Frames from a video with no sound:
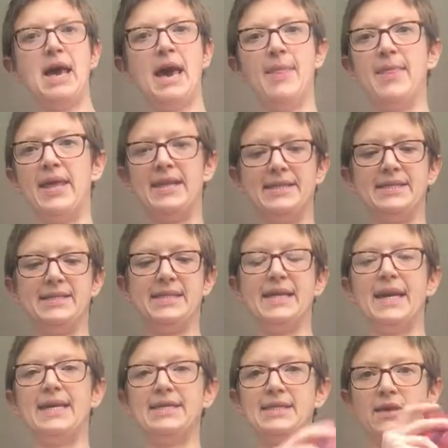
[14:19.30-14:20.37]
and then it's just a
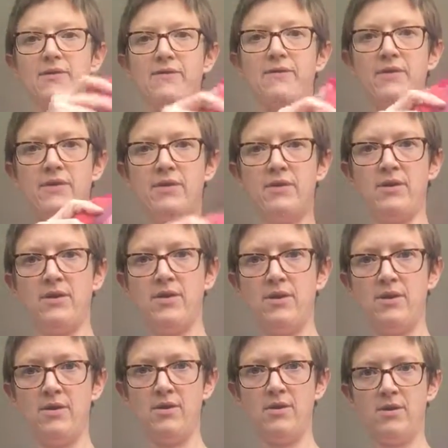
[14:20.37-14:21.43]
case of
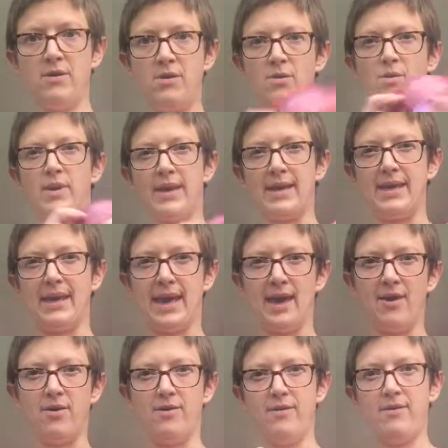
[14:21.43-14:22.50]
working
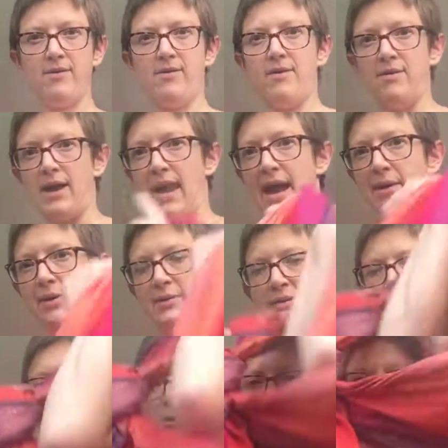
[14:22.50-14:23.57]
out how it was
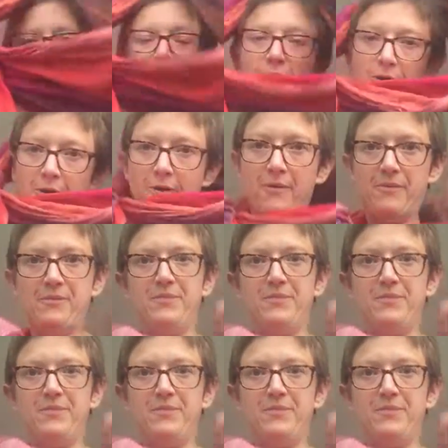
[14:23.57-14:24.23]
put on before,